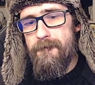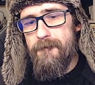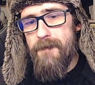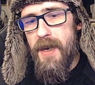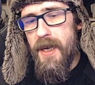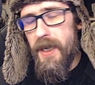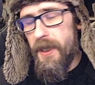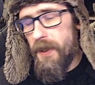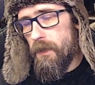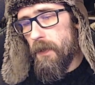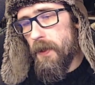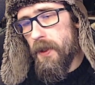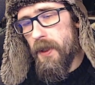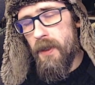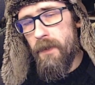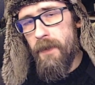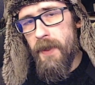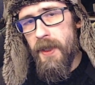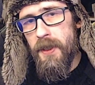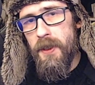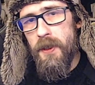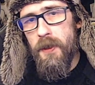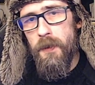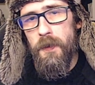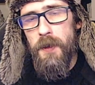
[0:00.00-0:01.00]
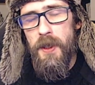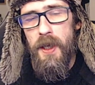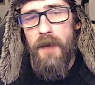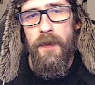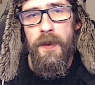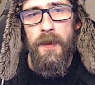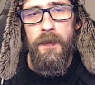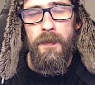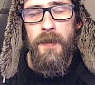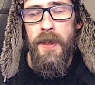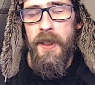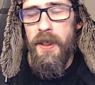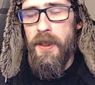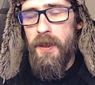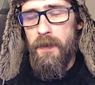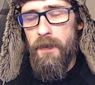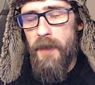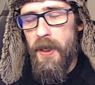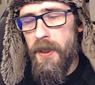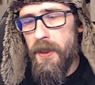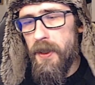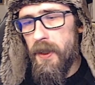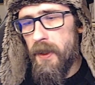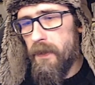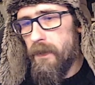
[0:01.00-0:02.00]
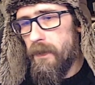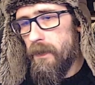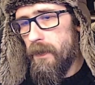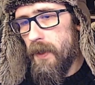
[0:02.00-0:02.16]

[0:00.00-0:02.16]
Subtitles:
It's one of the best tools ever. It's amazing.